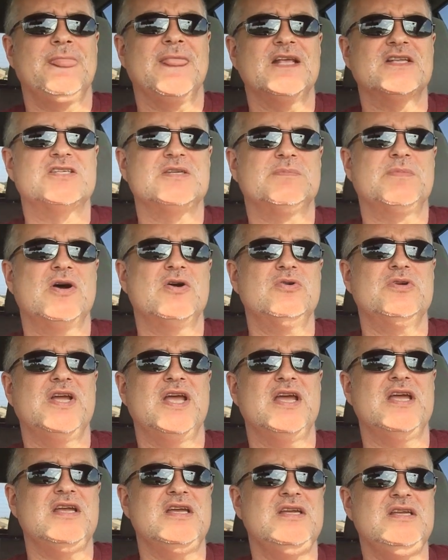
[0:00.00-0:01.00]
it's about
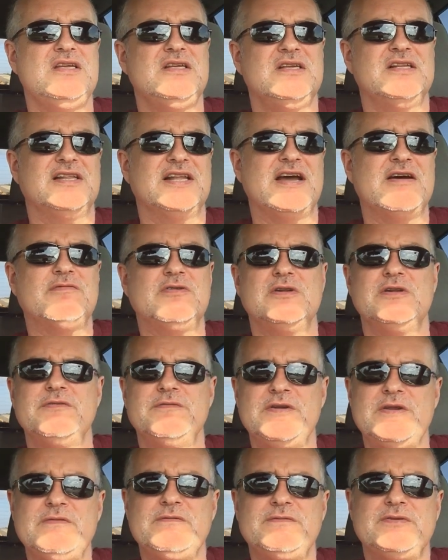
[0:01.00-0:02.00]
a level
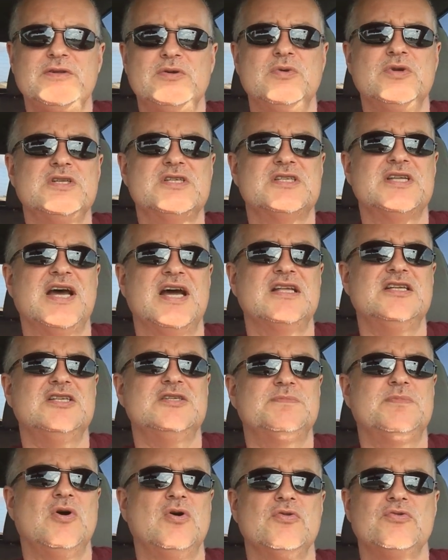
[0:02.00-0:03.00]
of influence that
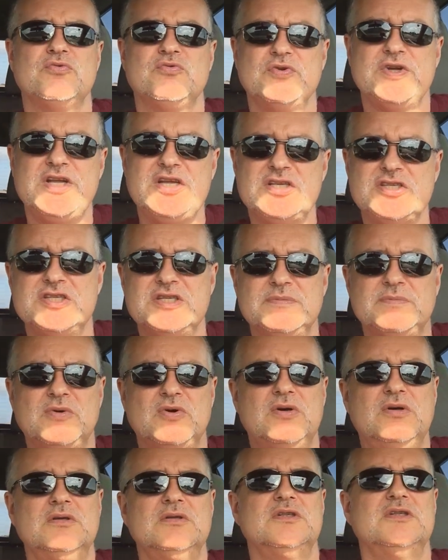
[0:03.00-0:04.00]
is both
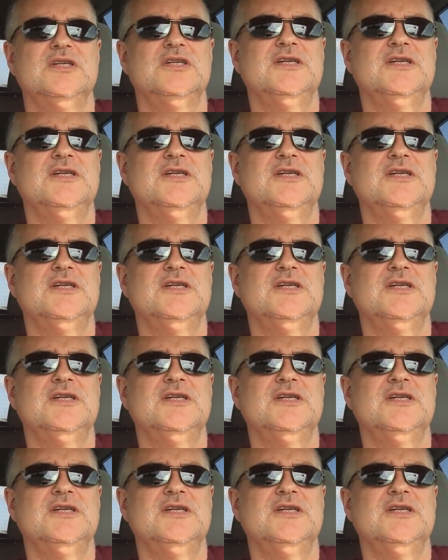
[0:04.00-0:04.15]
reasonable,